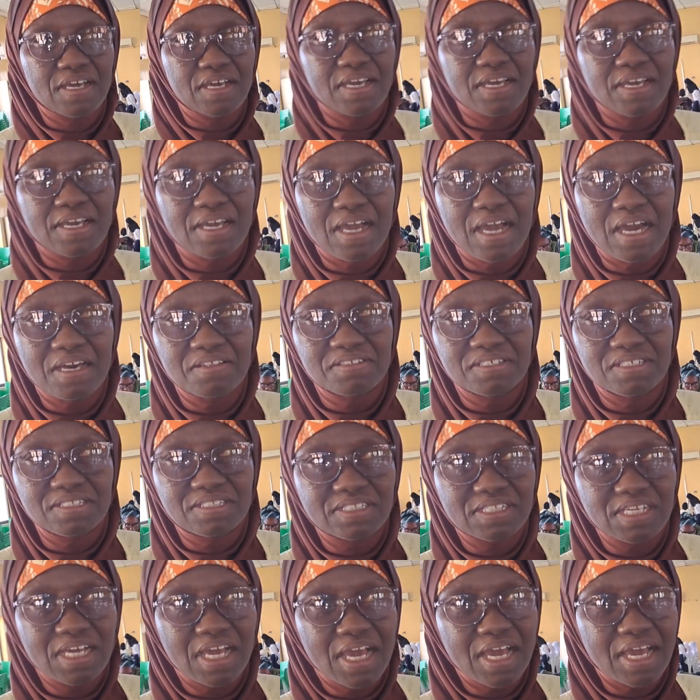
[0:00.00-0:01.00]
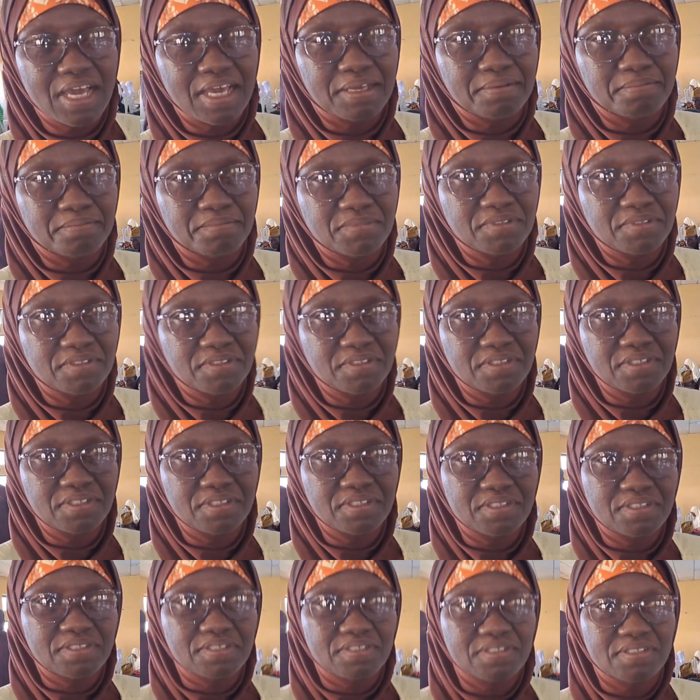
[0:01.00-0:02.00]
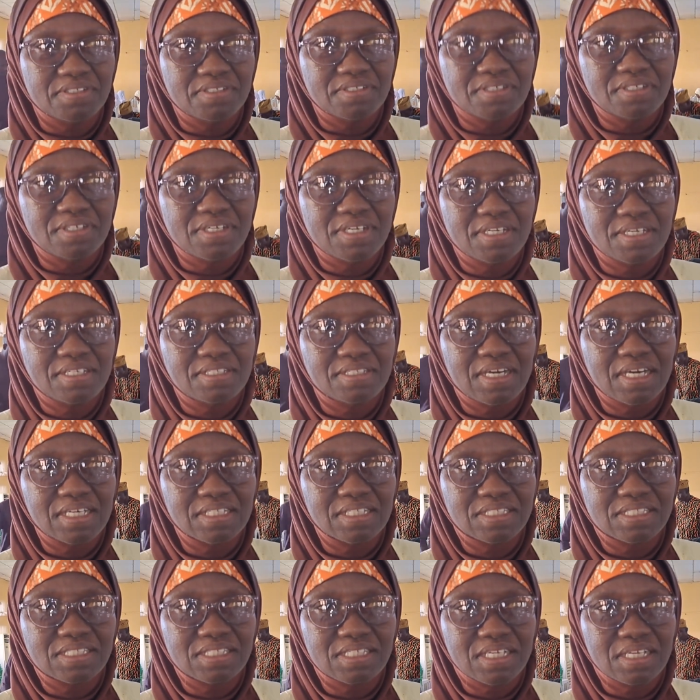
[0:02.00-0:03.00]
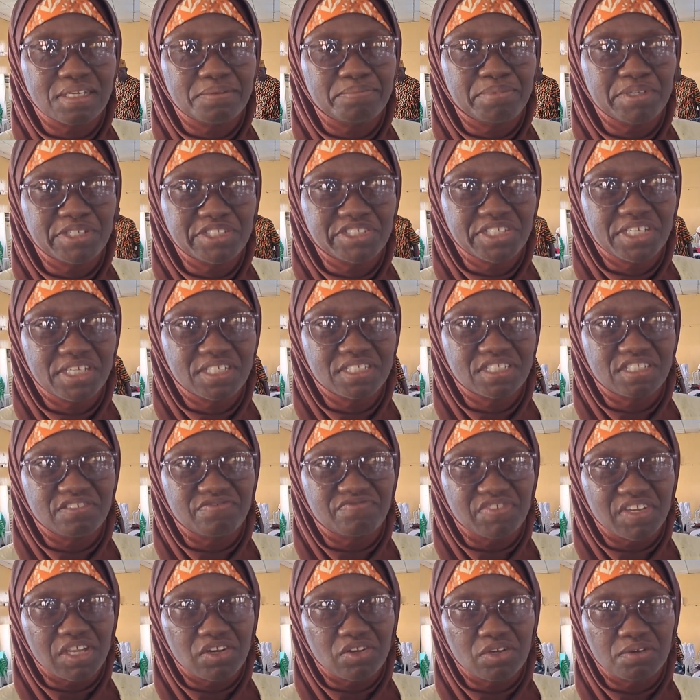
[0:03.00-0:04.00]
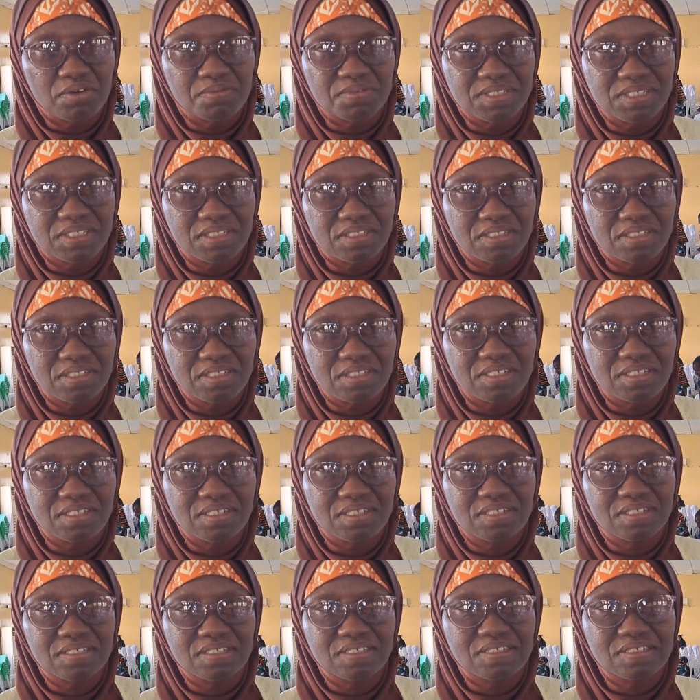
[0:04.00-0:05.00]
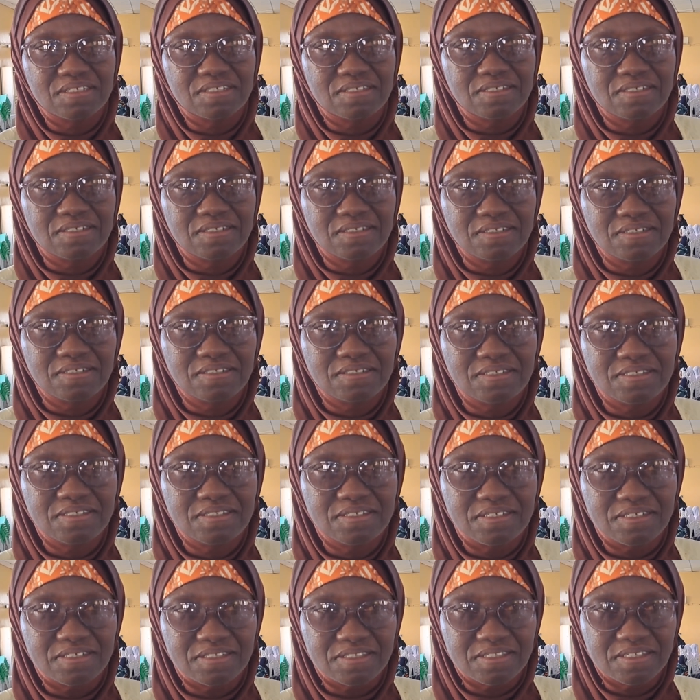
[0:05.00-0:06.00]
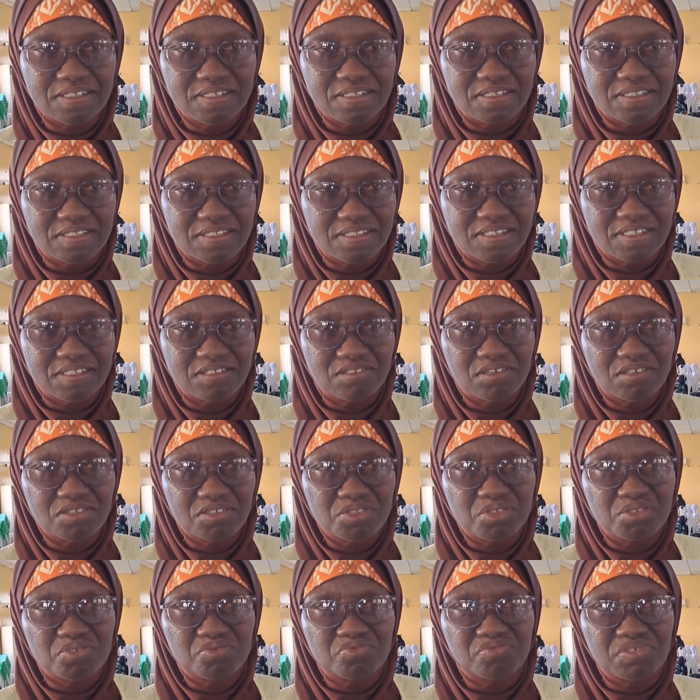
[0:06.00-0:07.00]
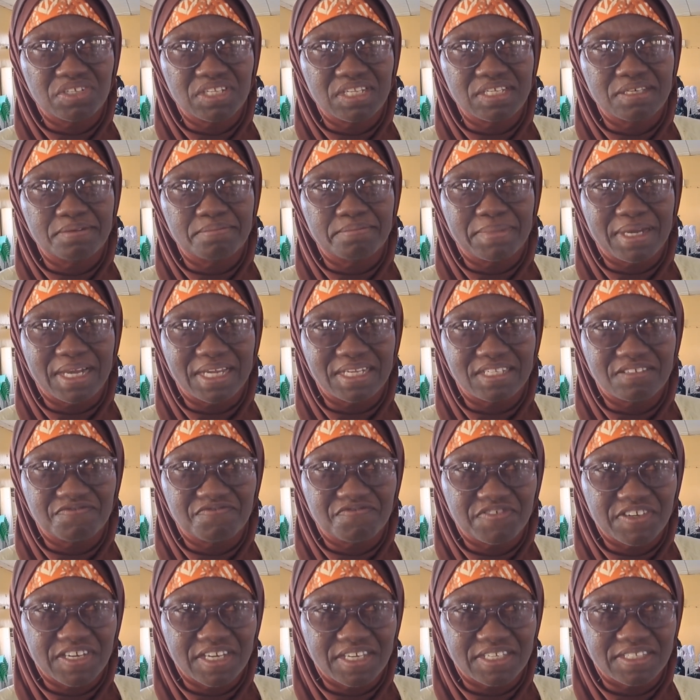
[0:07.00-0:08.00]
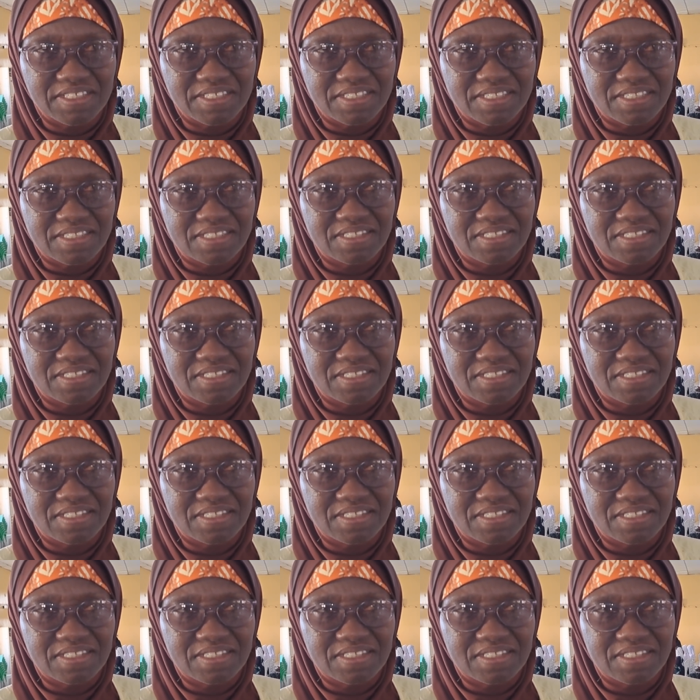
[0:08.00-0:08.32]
at the time that a patient develops the disease, it doesn't really manifest.